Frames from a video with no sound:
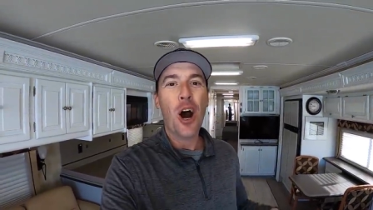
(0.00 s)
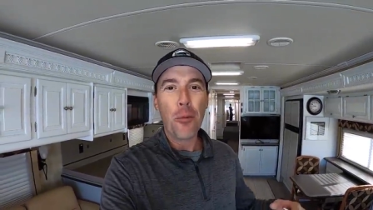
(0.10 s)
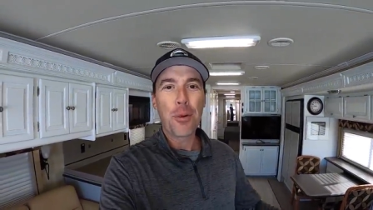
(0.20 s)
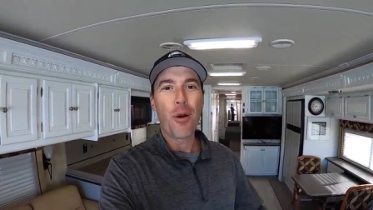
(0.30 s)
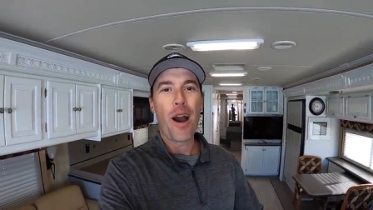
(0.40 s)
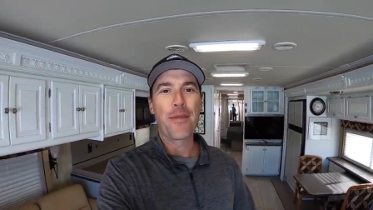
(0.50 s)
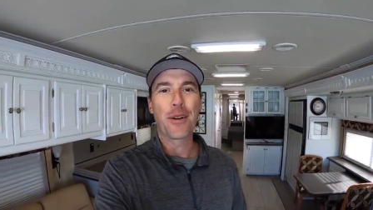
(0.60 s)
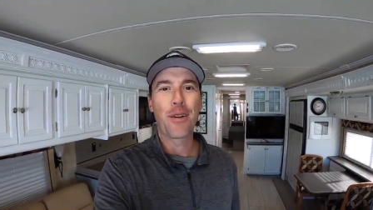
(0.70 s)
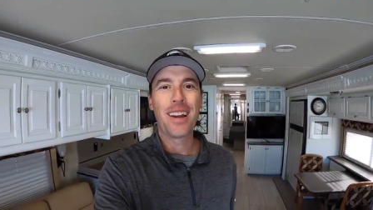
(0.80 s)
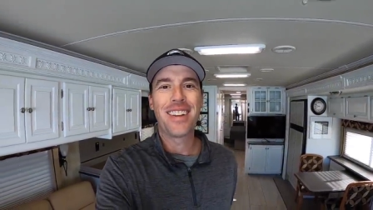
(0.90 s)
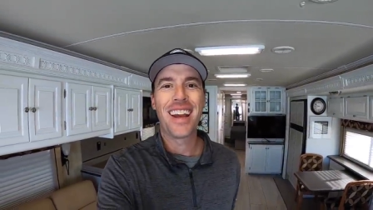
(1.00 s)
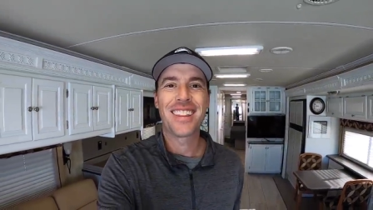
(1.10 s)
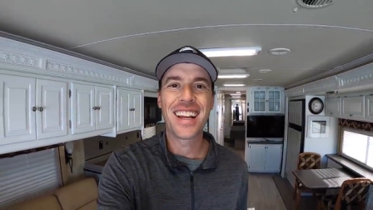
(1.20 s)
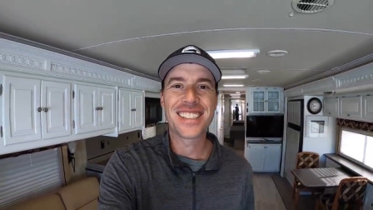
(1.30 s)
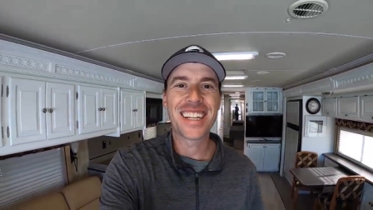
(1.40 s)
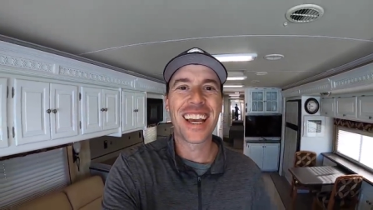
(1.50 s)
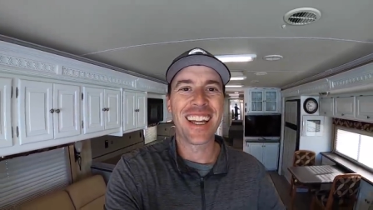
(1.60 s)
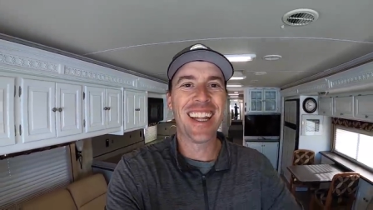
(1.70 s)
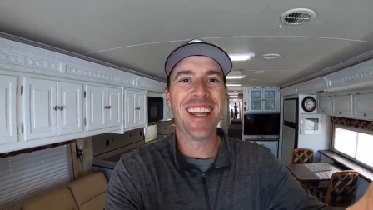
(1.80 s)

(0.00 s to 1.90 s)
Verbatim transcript: Hope you're all having a great day. Thanks again.